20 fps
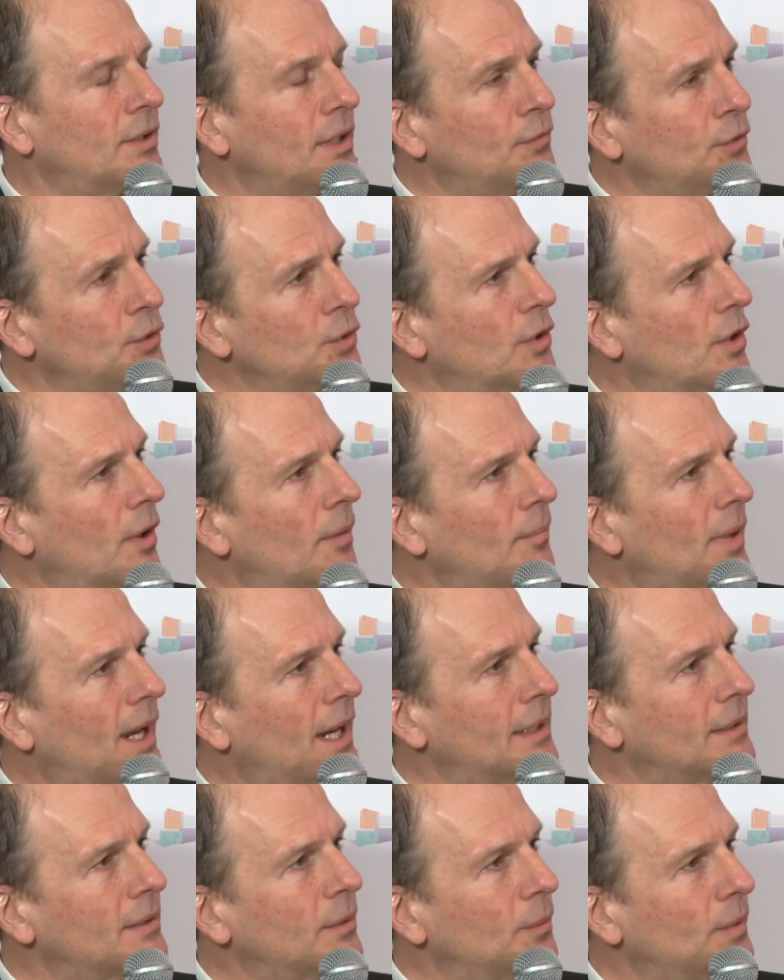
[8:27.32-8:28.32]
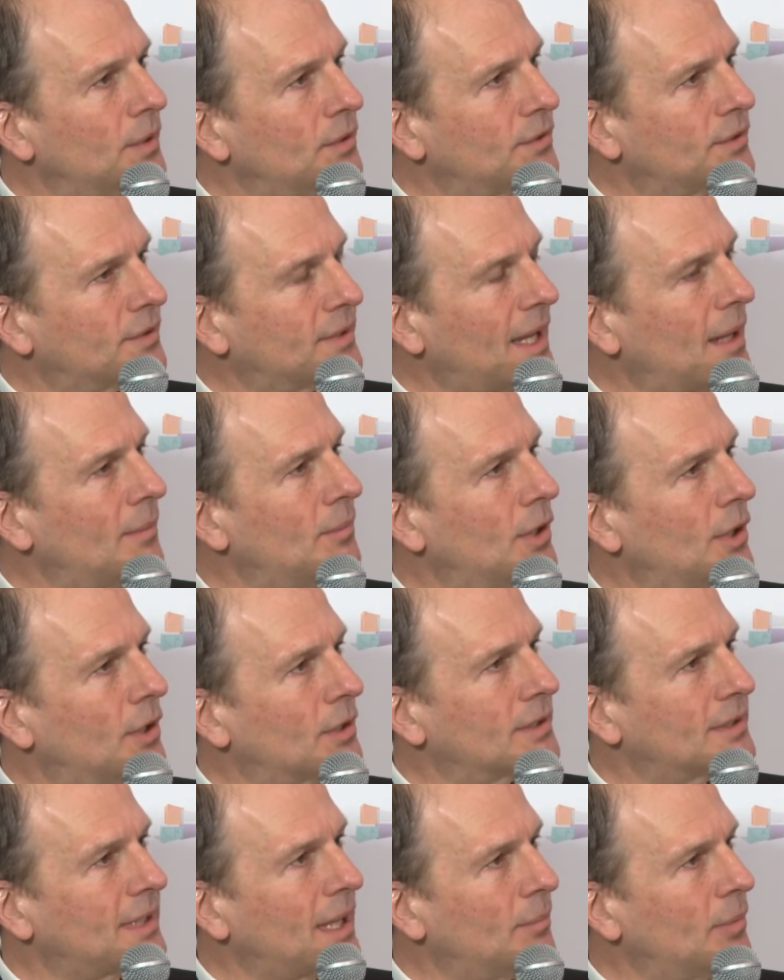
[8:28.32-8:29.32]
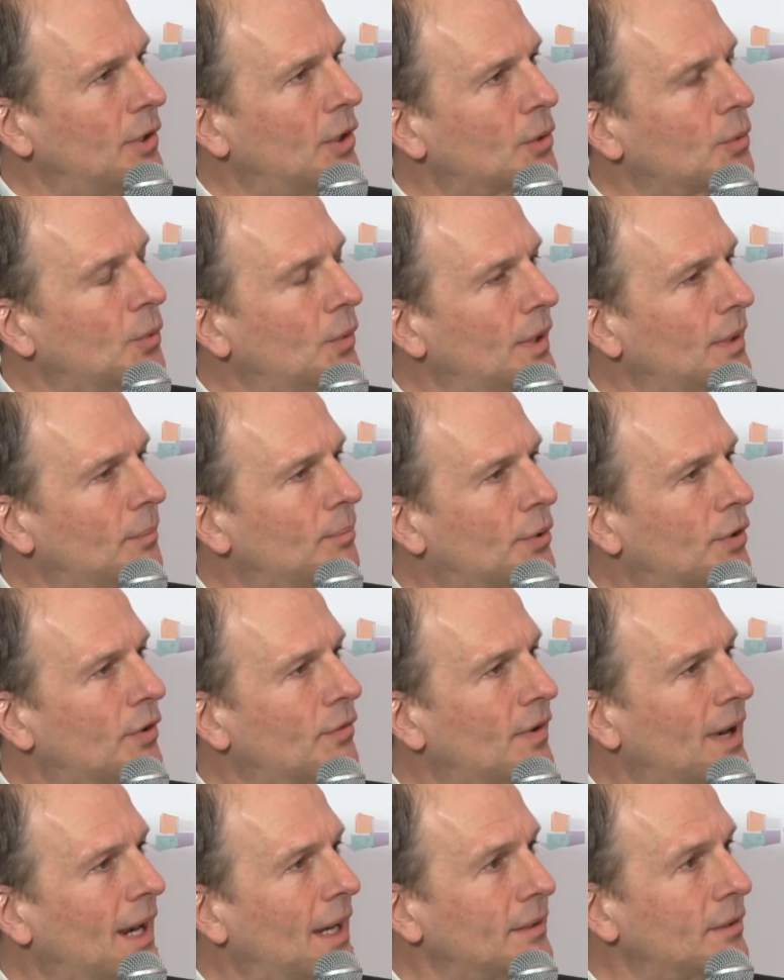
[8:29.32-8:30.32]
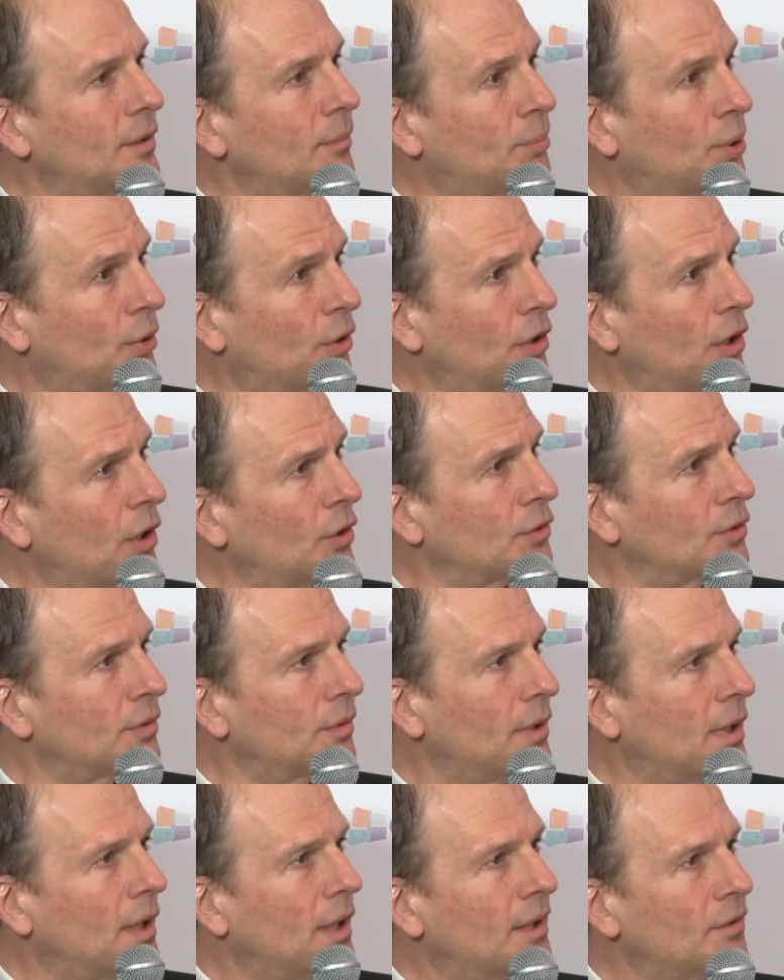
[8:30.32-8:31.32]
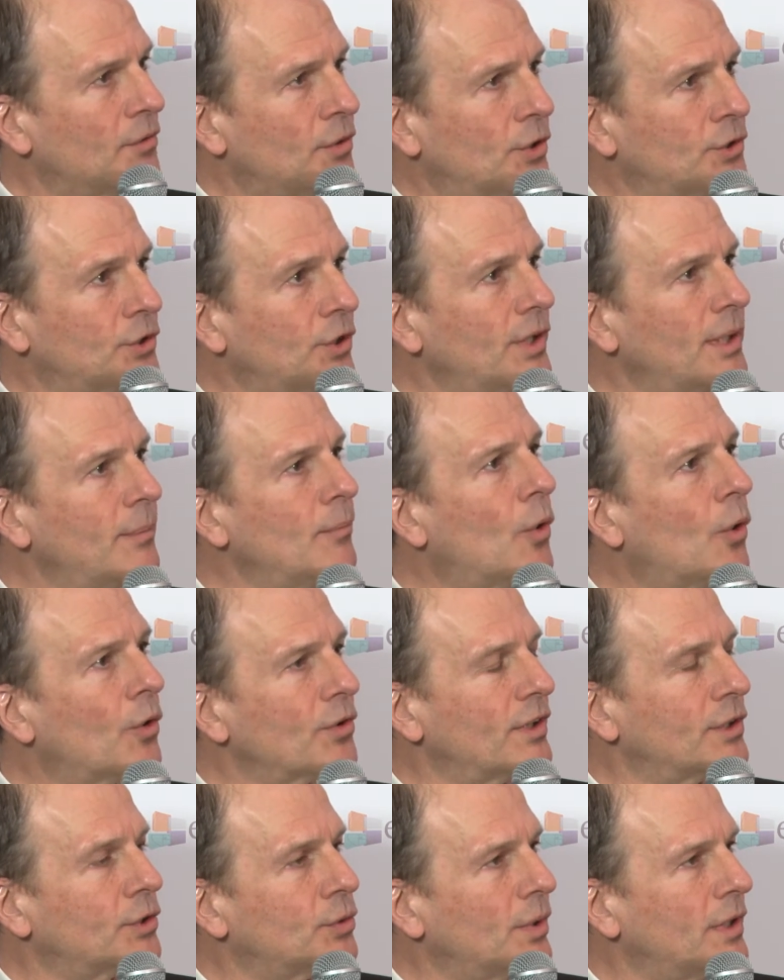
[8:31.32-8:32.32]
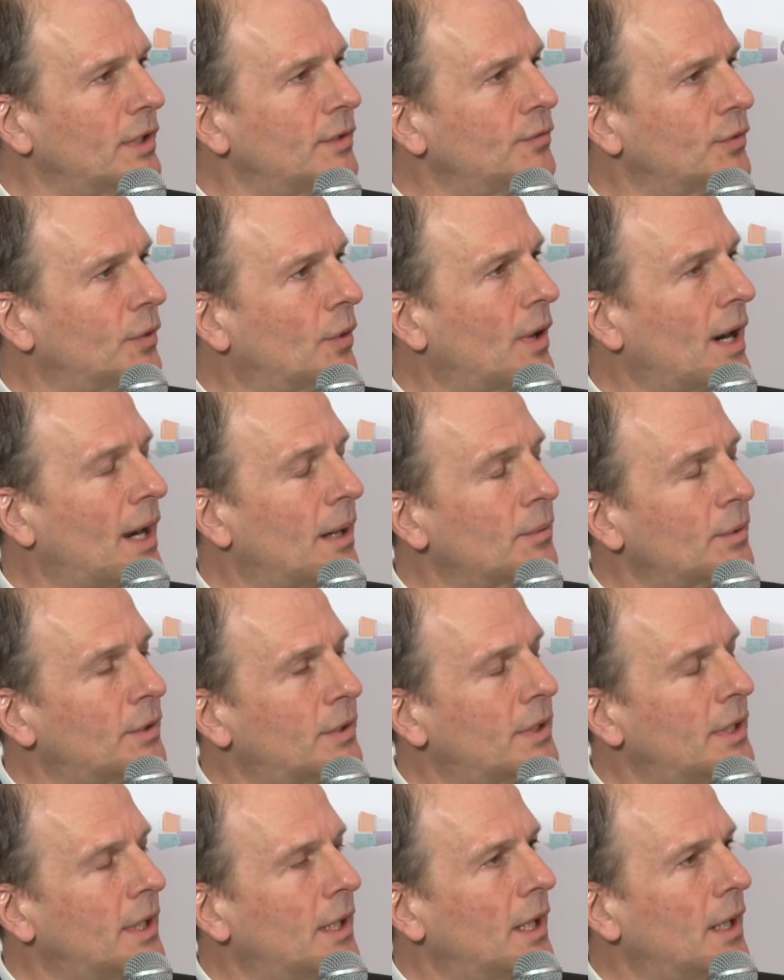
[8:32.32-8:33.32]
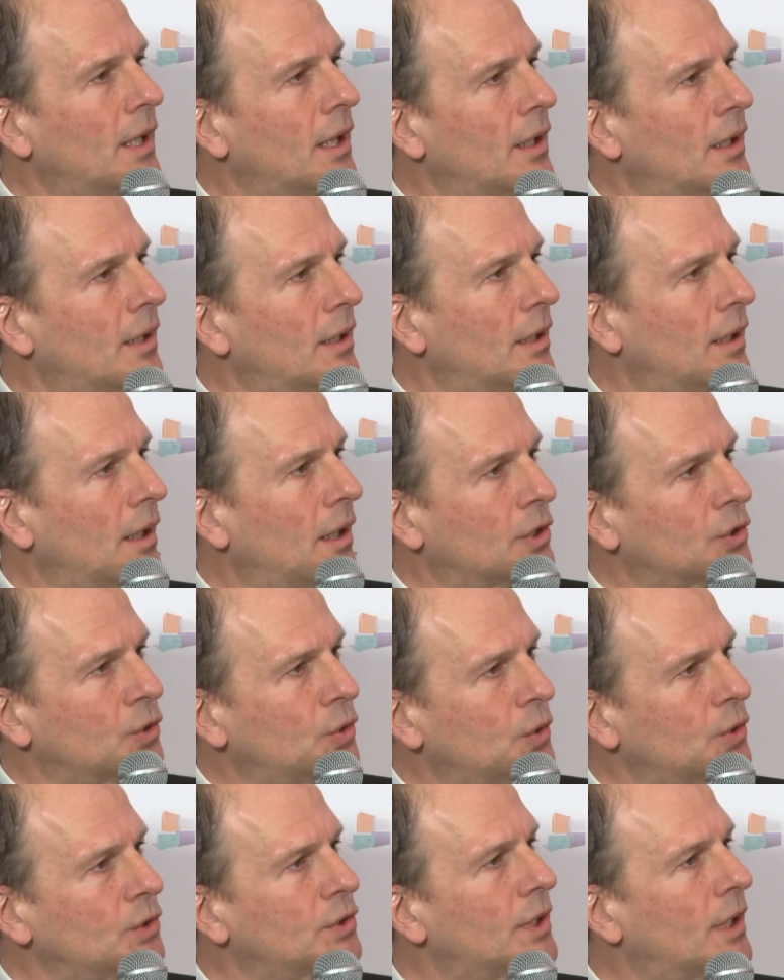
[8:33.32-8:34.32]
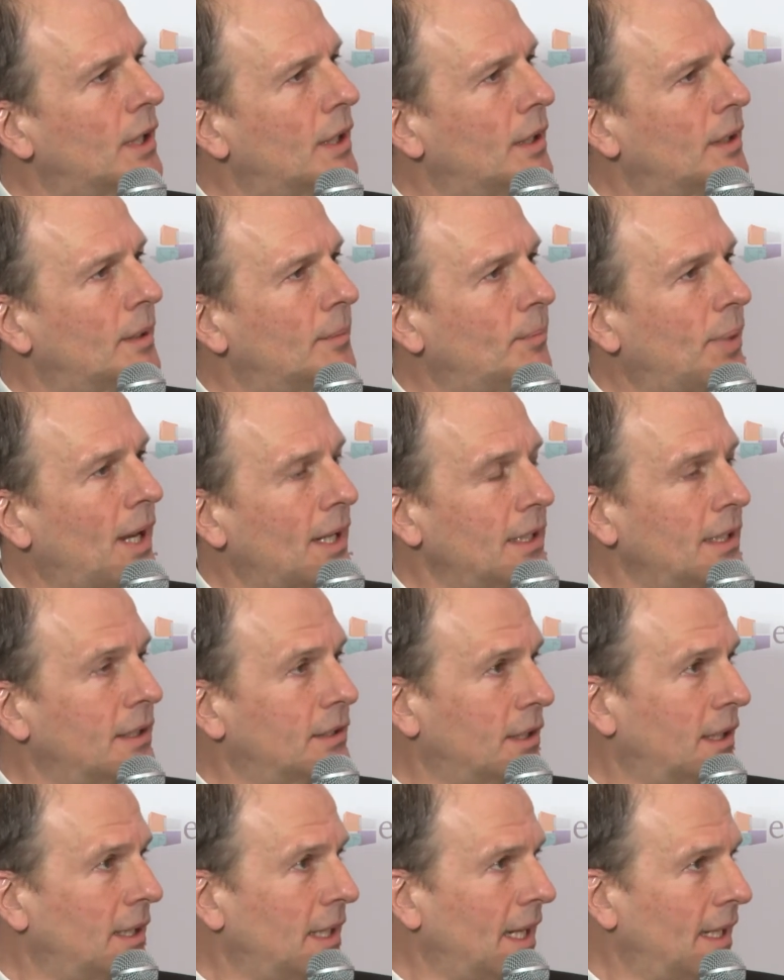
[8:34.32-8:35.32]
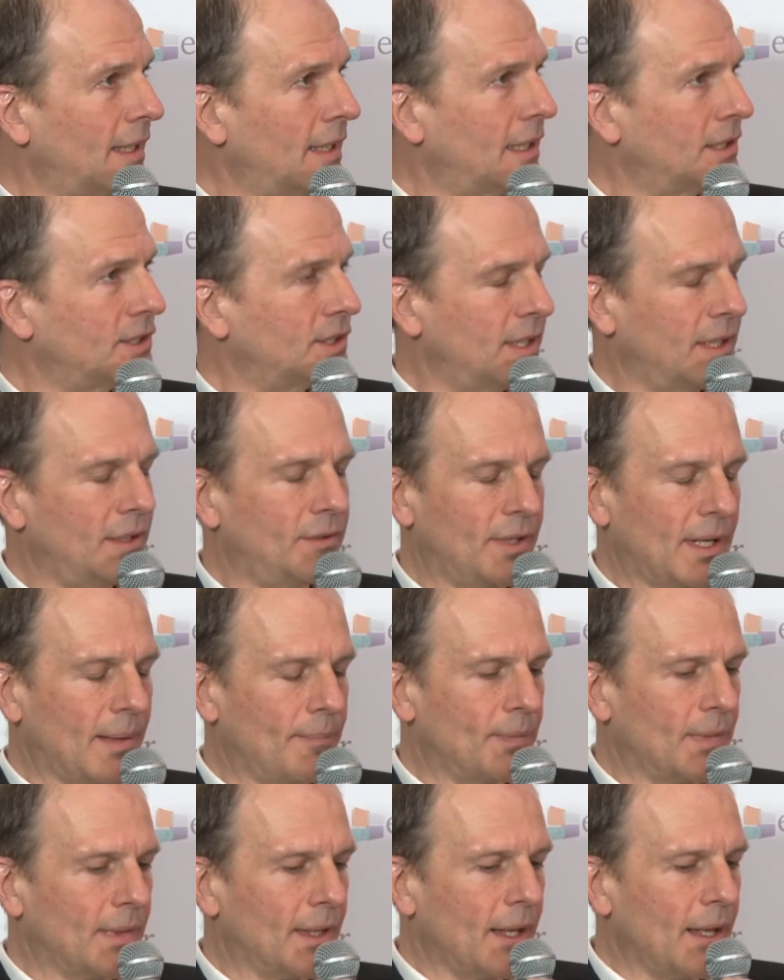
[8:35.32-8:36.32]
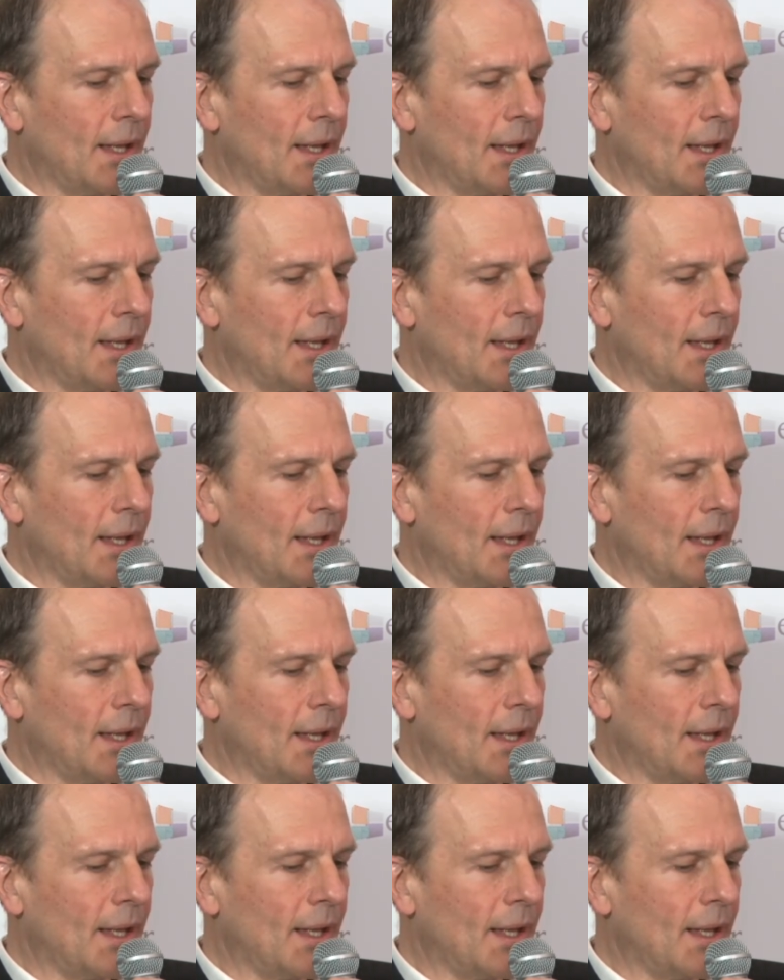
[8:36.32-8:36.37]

If you combine with TAP block will provide prolonged, certainly more than 24 hours, a good parietal analgesia.